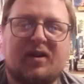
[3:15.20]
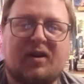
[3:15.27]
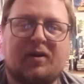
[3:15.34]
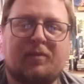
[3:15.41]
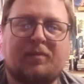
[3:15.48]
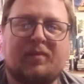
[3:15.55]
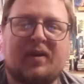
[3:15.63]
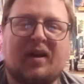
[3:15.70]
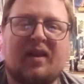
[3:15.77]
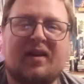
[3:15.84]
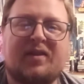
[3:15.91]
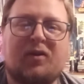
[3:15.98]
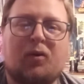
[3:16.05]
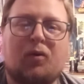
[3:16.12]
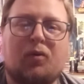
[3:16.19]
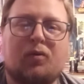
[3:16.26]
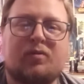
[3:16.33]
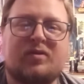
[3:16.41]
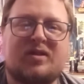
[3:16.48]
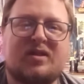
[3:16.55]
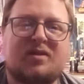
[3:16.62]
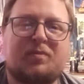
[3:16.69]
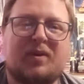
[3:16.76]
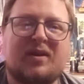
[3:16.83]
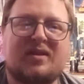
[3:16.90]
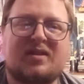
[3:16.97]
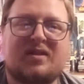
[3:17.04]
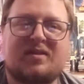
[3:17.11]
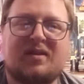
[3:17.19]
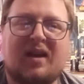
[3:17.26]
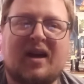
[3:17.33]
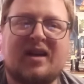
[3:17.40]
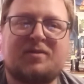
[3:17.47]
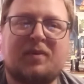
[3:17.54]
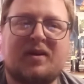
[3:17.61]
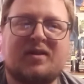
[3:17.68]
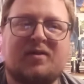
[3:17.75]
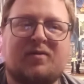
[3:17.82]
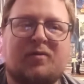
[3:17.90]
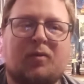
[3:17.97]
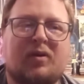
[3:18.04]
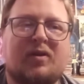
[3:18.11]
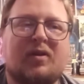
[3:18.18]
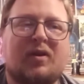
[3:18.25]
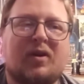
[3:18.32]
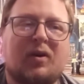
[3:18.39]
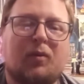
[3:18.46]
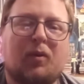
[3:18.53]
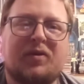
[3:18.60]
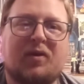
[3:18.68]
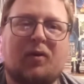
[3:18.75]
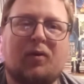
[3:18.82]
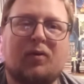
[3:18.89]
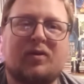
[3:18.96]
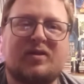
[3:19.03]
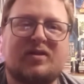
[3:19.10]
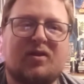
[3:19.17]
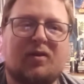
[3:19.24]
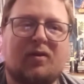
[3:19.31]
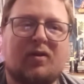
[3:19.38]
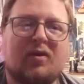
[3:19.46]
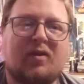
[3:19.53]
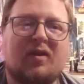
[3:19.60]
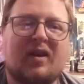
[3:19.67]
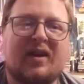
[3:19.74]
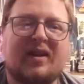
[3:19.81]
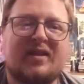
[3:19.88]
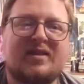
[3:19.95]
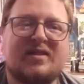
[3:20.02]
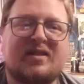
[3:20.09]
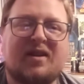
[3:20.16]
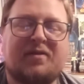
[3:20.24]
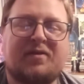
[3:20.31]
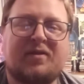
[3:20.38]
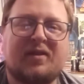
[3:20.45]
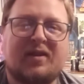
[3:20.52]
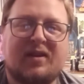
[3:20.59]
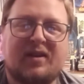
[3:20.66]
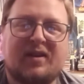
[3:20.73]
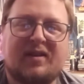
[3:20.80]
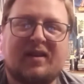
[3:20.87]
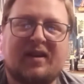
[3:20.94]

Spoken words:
I like the whole suspense aspect of what the Hulk is going to look like and stuff.